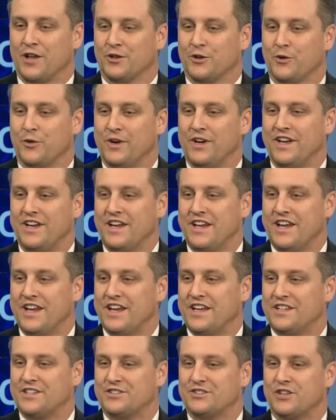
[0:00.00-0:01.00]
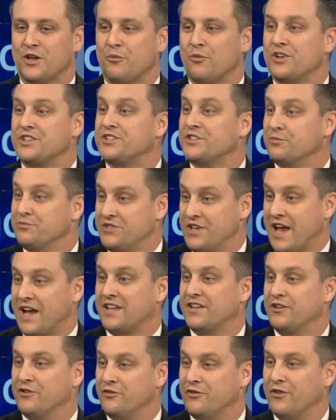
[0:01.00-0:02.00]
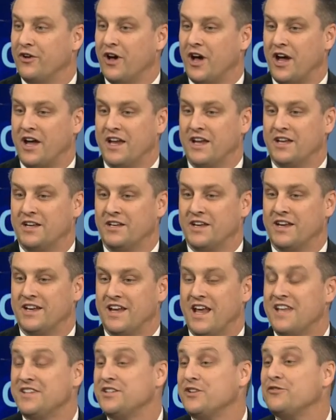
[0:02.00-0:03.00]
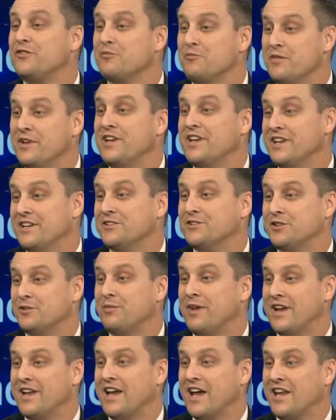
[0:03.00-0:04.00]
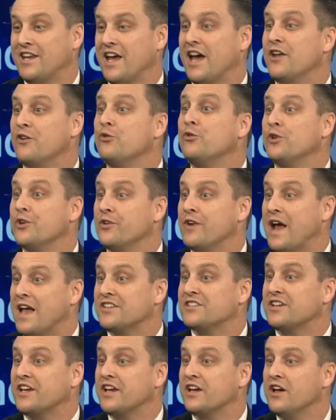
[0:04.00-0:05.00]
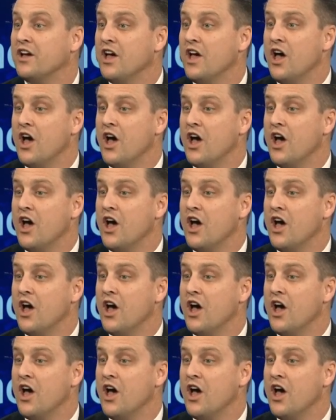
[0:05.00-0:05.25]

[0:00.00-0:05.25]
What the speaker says: Liquidity is somewhat subjective and has different meanings depending on who you're asking.